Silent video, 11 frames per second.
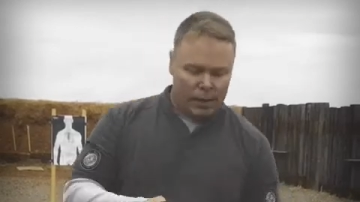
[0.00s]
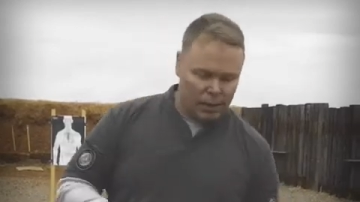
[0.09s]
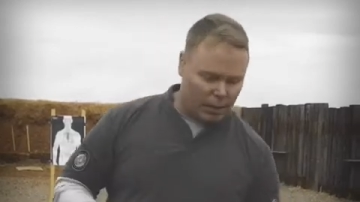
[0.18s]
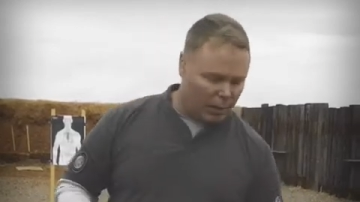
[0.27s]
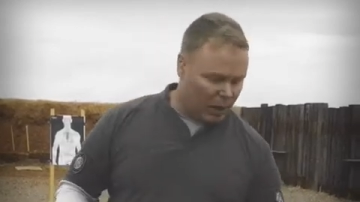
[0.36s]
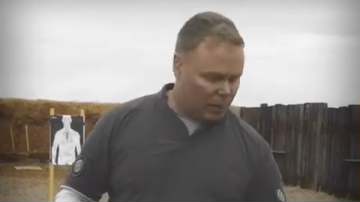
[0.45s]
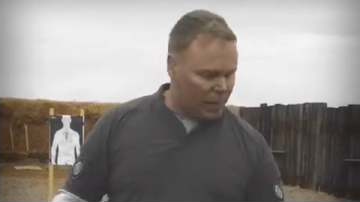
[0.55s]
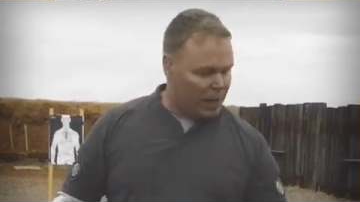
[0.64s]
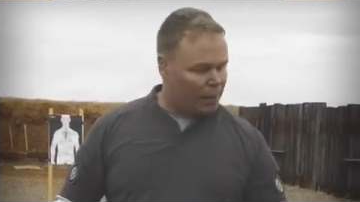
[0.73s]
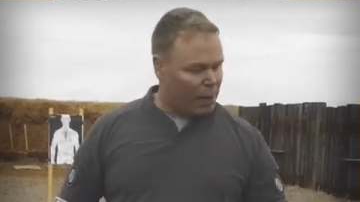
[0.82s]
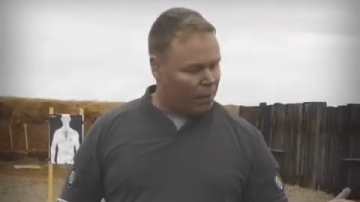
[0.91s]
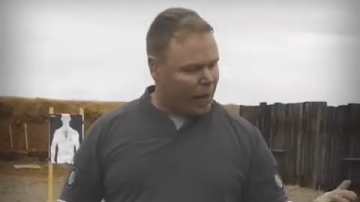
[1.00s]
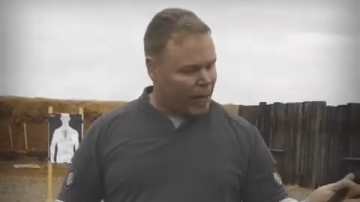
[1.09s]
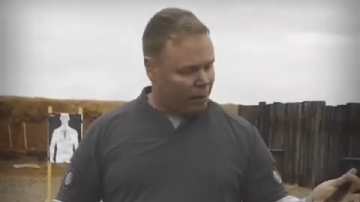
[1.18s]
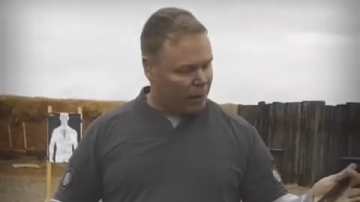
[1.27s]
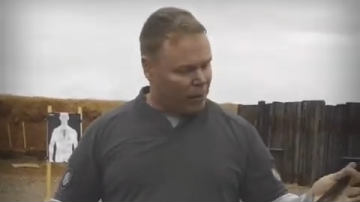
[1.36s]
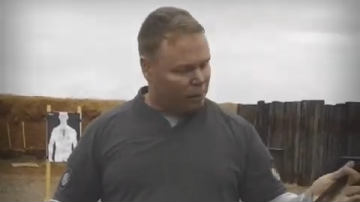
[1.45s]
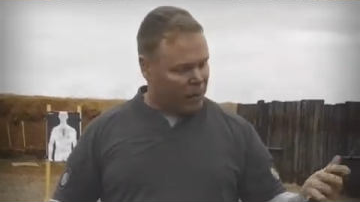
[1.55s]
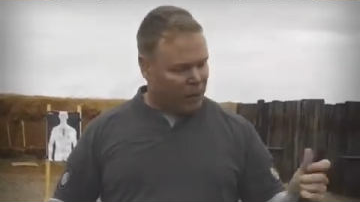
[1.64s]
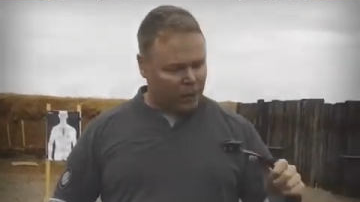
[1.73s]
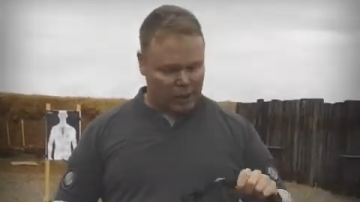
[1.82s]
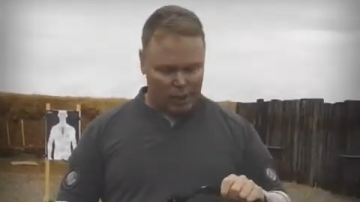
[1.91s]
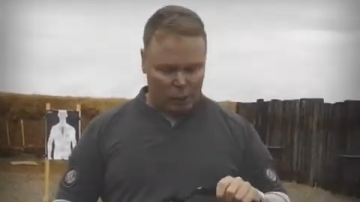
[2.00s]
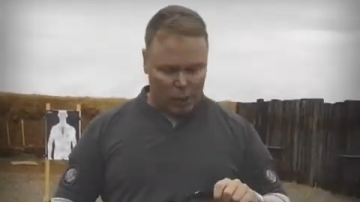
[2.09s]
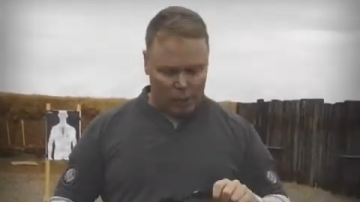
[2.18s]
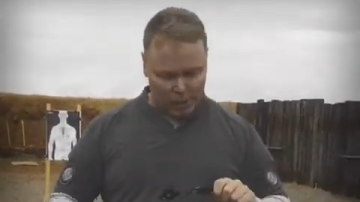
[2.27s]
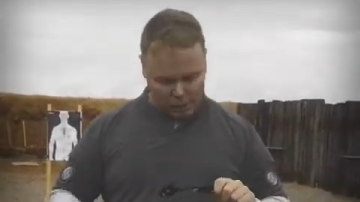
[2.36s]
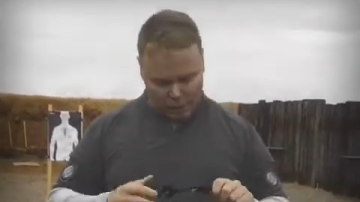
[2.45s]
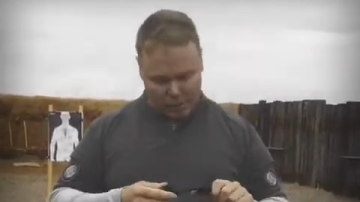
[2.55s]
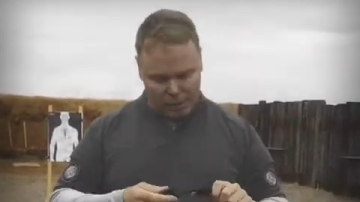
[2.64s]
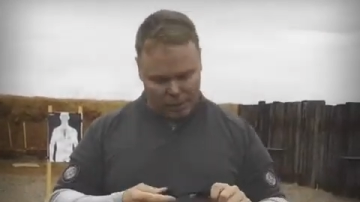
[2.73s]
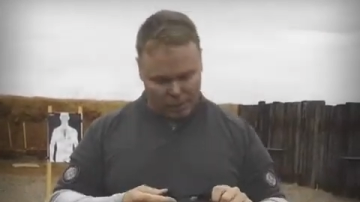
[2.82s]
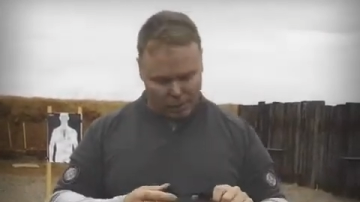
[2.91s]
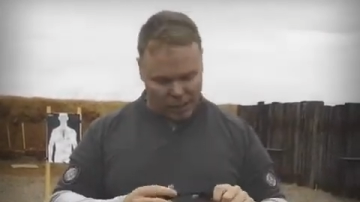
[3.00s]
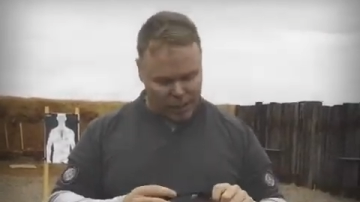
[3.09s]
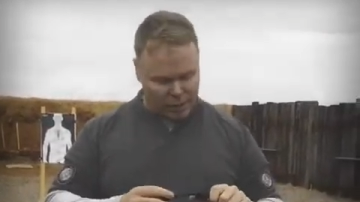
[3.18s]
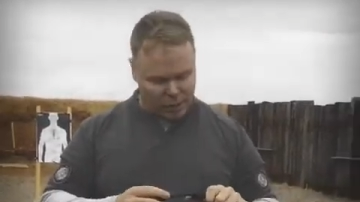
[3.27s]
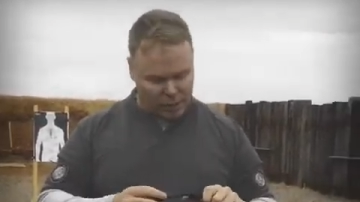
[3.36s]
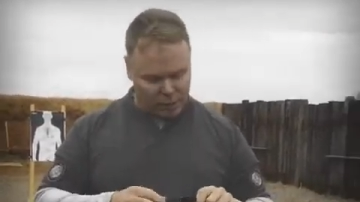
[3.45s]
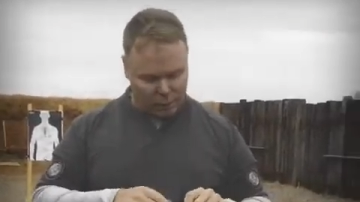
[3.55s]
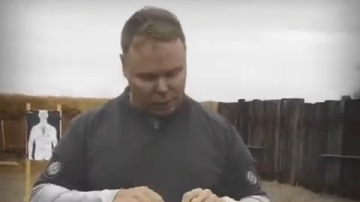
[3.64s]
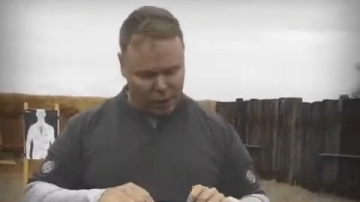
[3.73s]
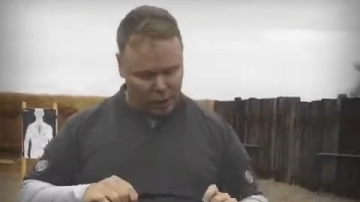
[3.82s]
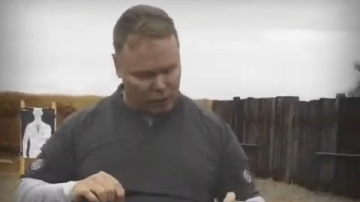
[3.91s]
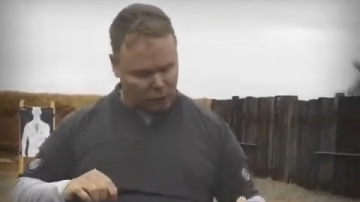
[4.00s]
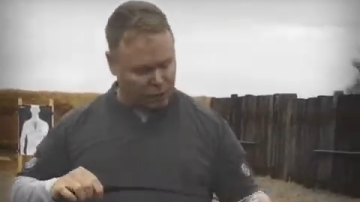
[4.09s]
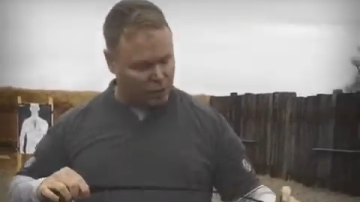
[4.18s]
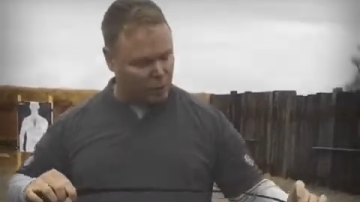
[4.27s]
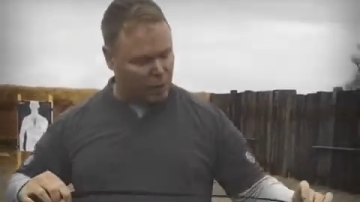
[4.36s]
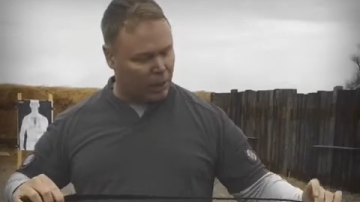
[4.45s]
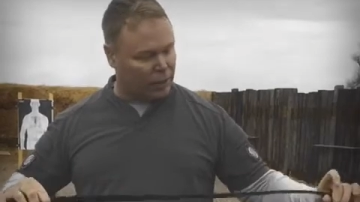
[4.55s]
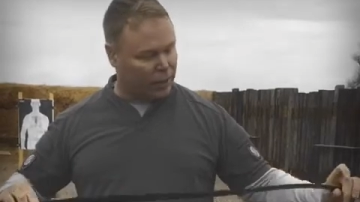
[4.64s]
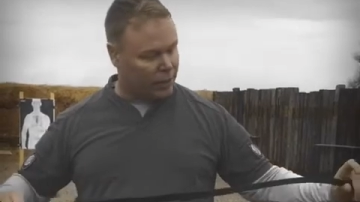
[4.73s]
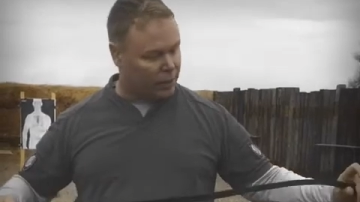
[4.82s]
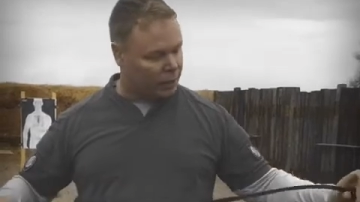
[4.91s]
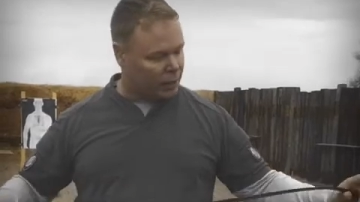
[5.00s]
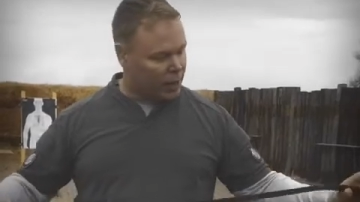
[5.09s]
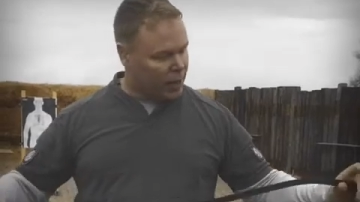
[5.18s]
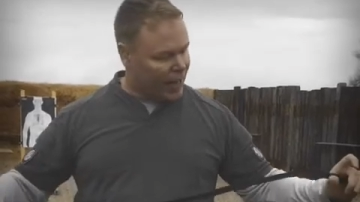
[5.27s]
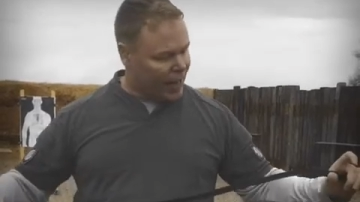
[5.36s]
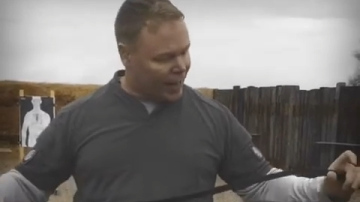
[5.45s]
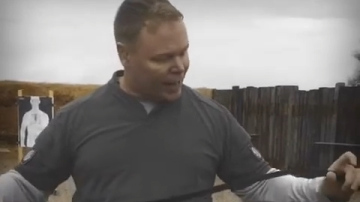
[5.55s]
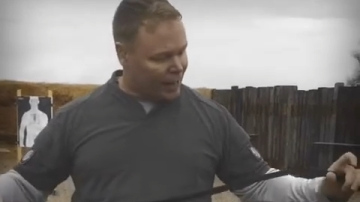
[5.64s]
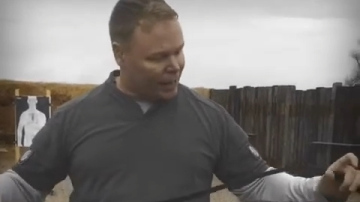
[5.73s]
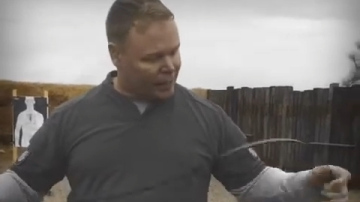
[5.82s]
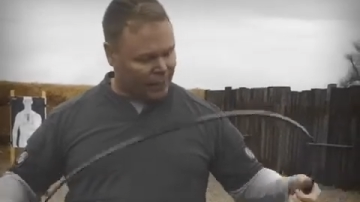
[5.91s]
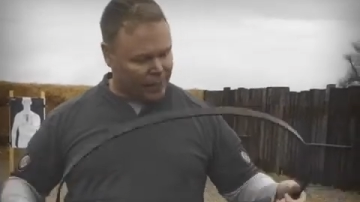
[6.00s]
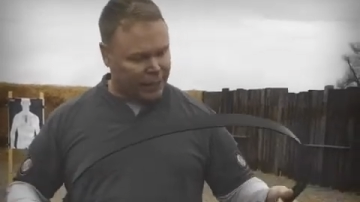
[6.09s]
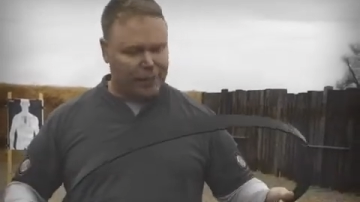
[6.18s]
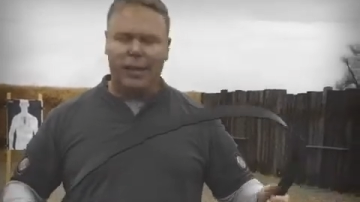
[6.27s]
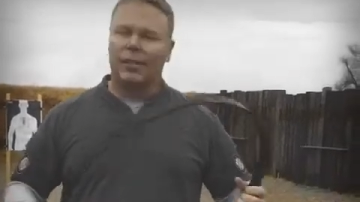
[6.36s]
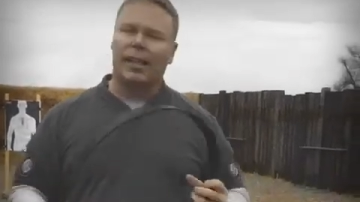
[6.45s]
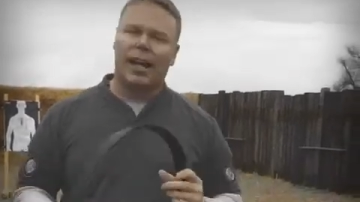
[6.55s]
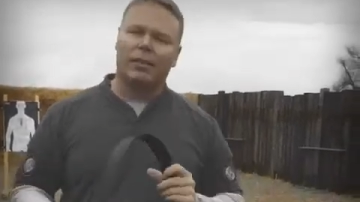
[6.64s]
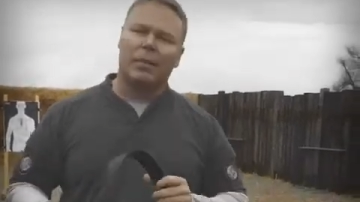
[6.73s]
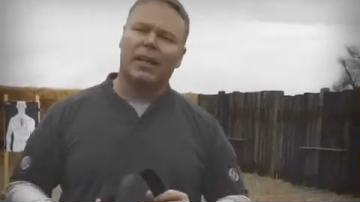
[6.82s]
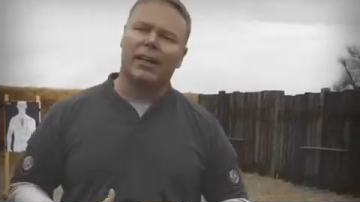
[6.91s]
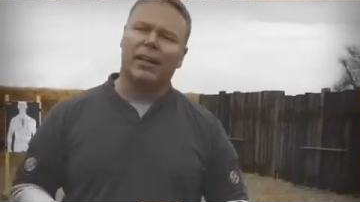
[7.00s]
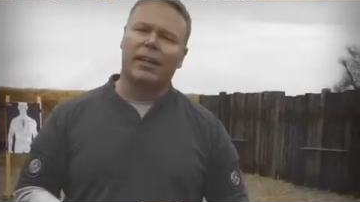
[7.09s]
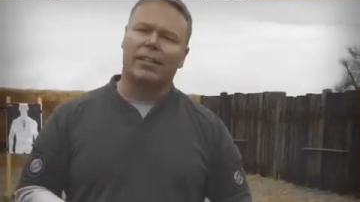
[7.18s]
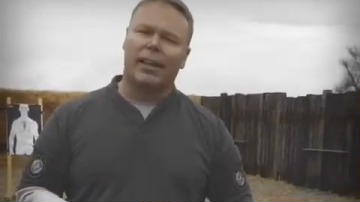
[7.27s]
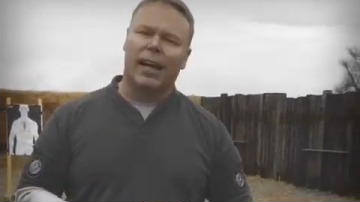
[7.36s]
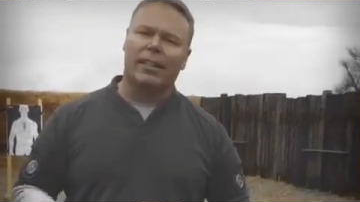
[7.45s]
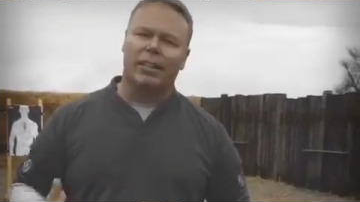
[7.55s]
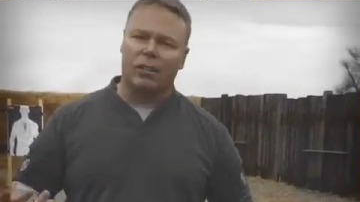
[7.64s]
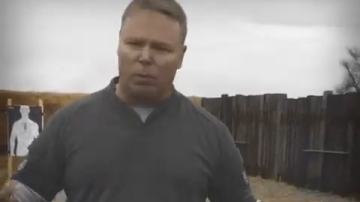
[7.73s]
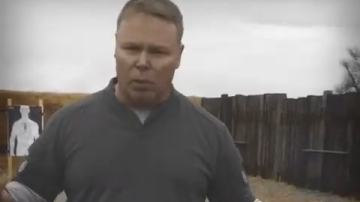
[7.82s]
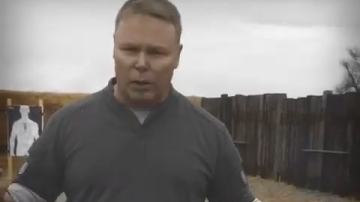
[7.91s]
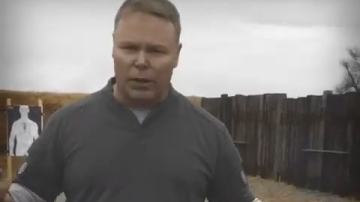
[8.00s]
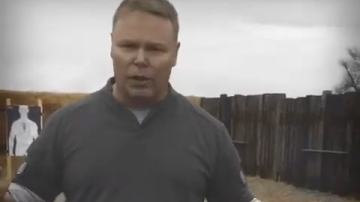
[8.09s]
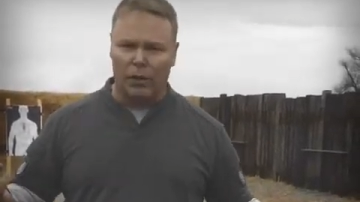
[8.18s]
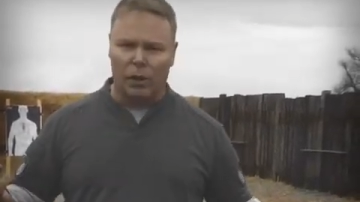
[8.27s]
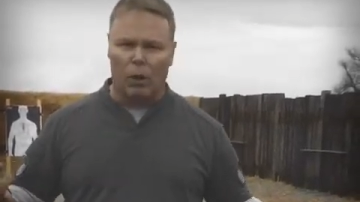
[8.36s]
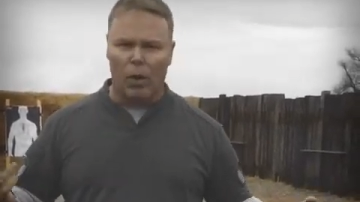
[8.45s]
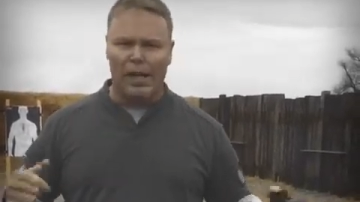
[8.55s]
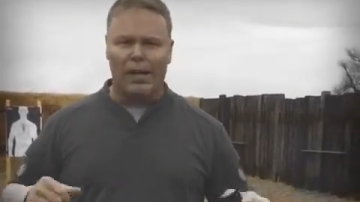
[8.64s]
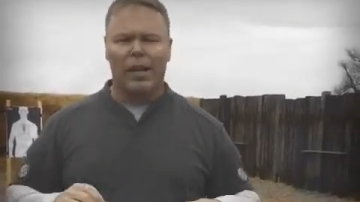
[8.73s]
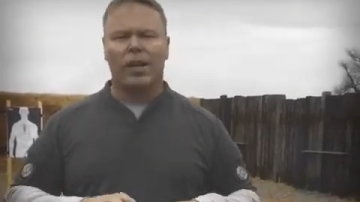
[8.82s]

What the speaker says: gun belt made by Blackbeard Belts, and what some substantial things that we've noticed with this belt is it does not have to be nearly as tight to support the weight.